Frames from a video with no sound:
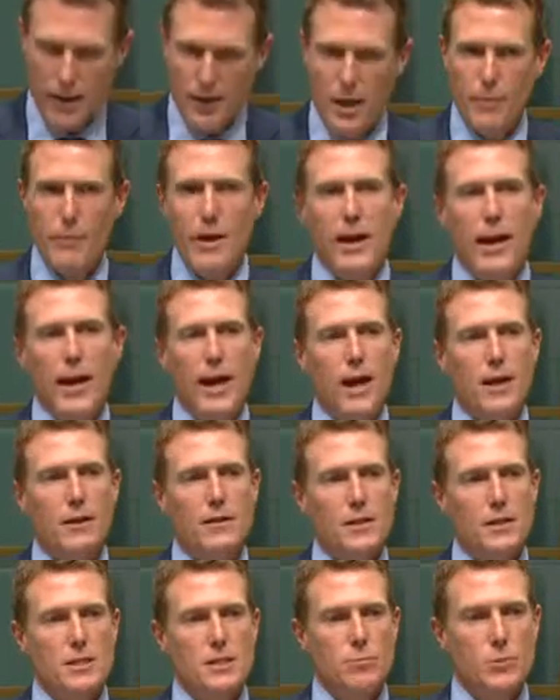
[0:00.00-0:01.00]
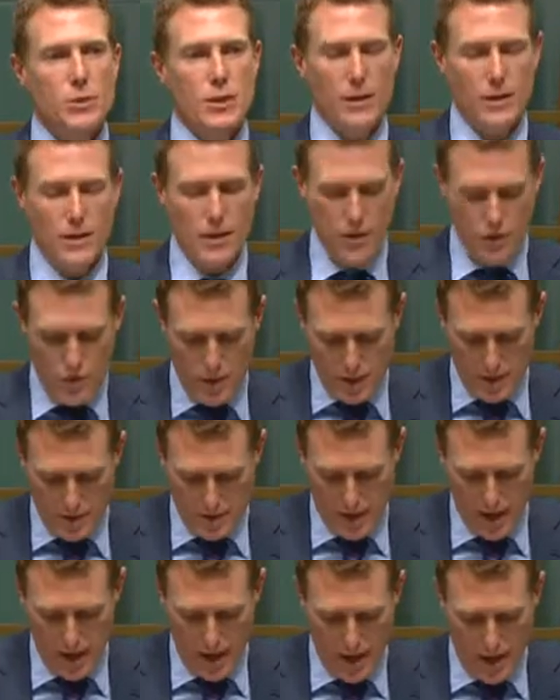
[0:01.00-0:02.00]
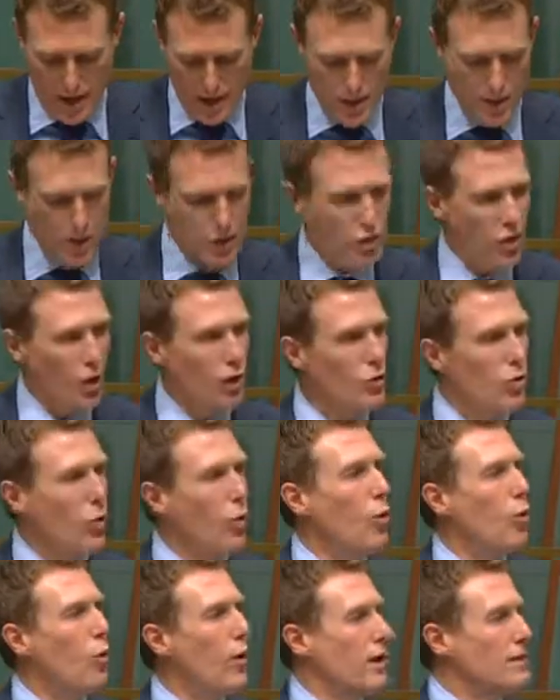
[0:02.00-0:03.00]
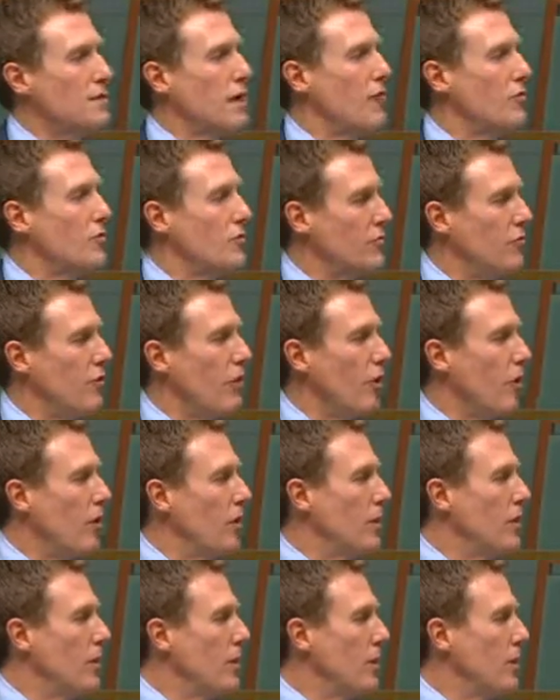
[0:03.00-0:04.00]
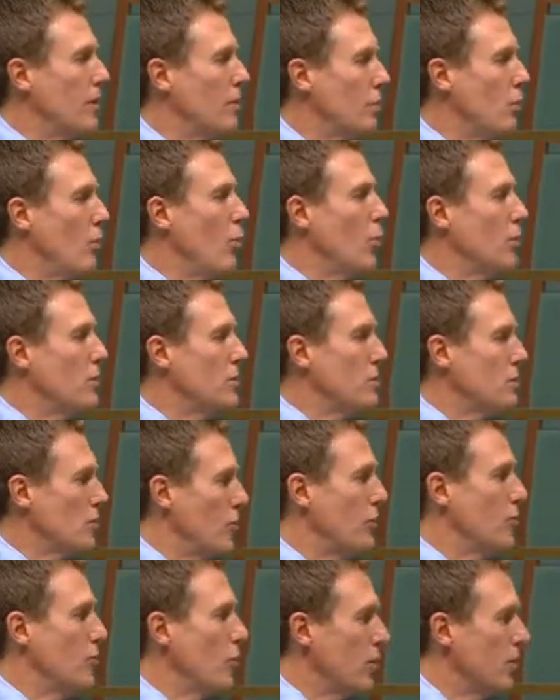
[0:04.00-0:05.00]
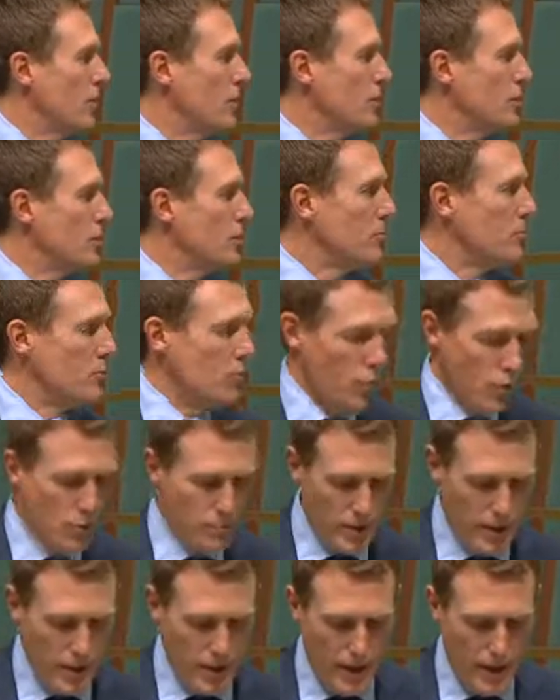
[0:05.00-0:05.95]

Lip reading: no matter how desperate things are, you don't always have to follow the orders of your leadership group.